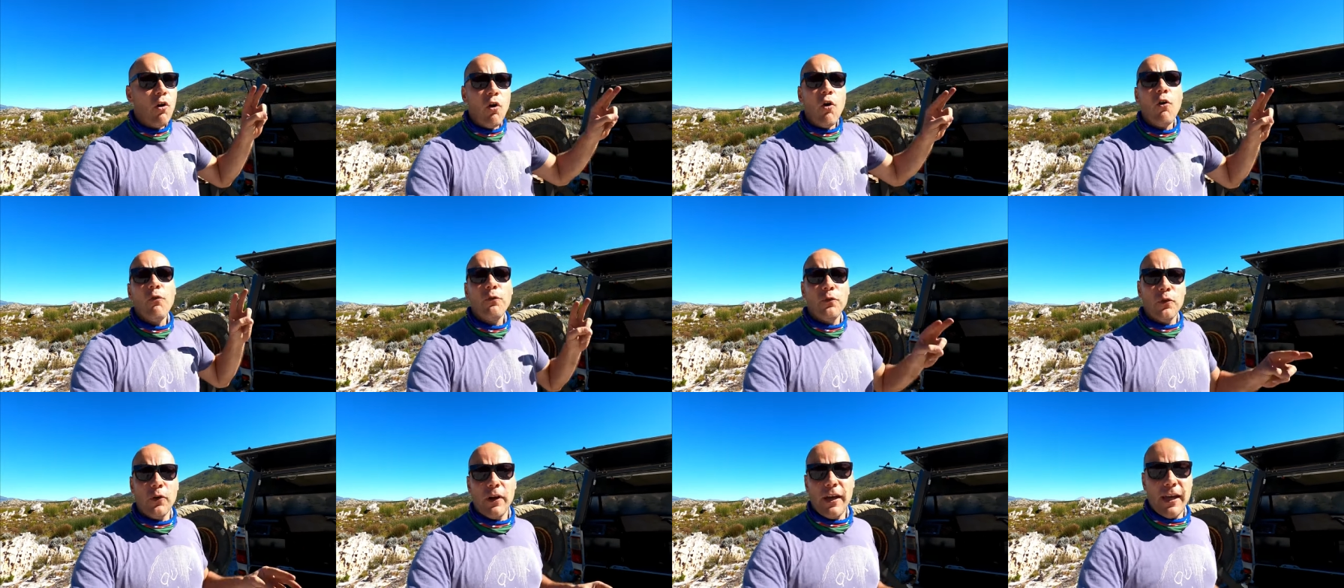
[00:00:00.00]

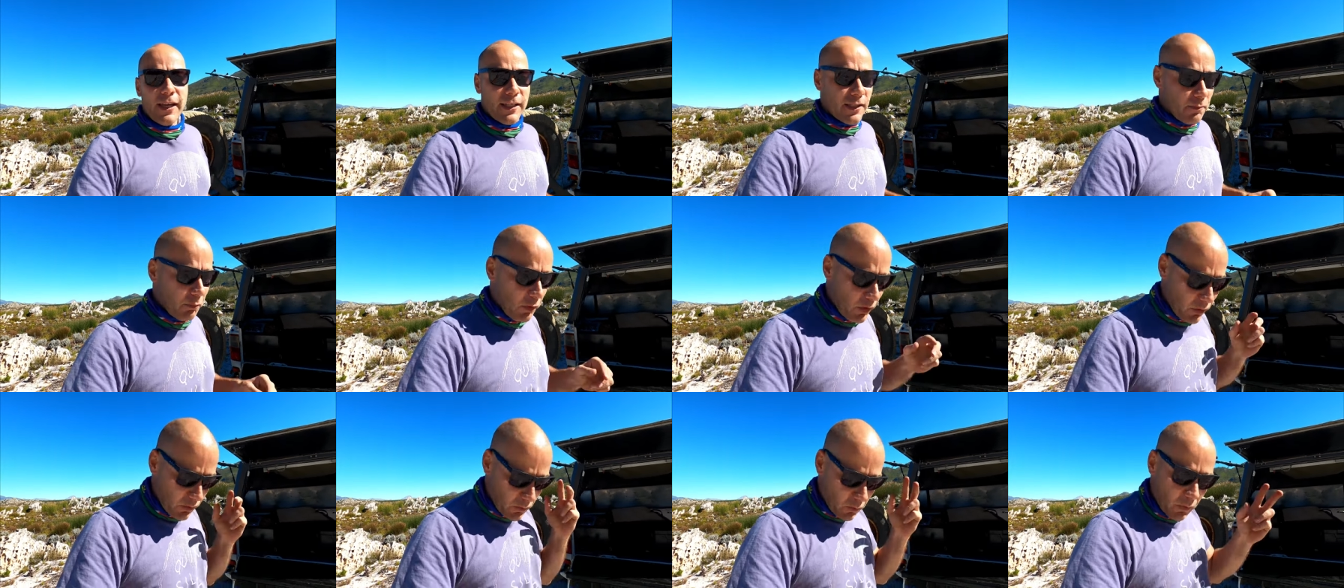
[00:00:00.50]
off your hands
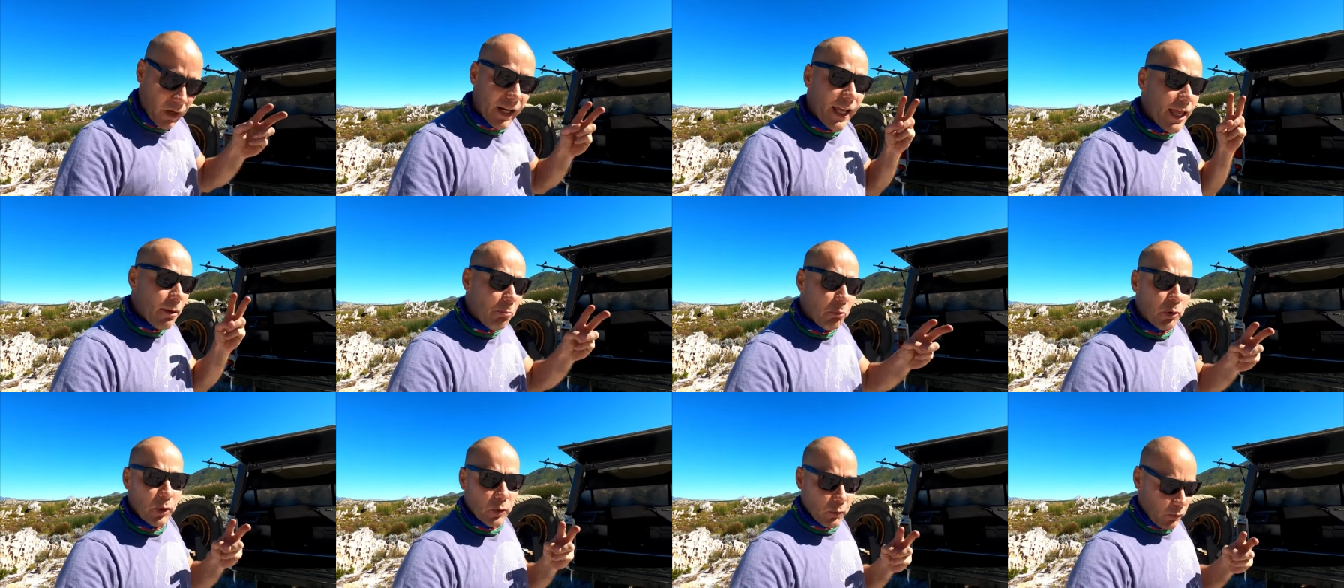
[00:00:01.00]
because what
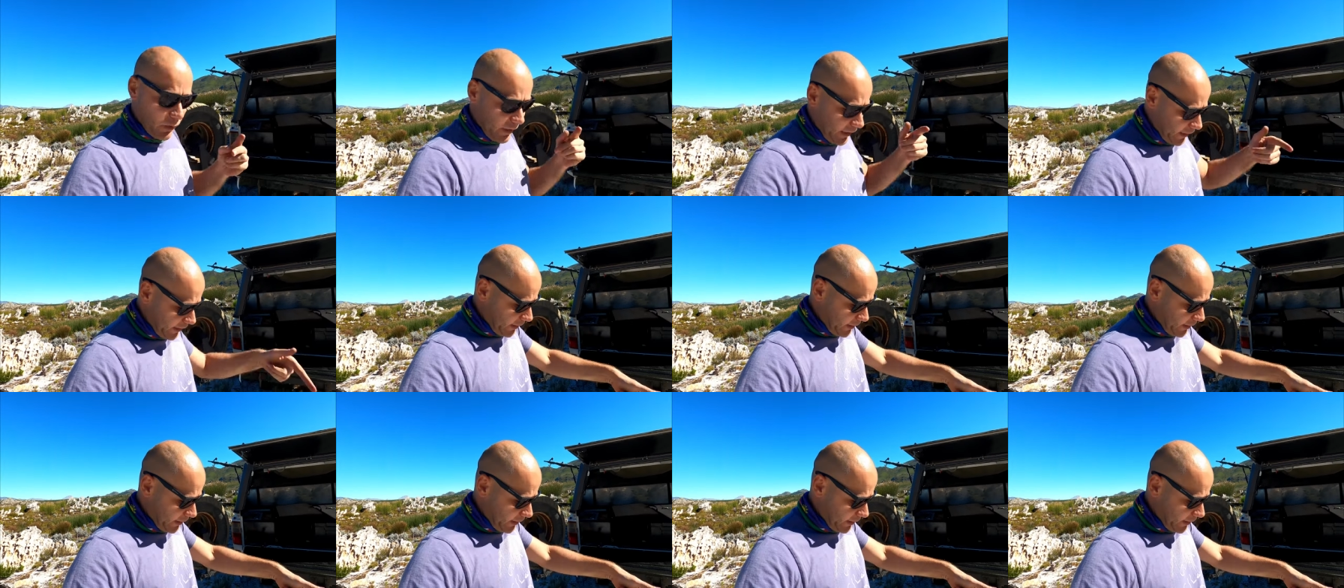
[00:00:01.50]
happened when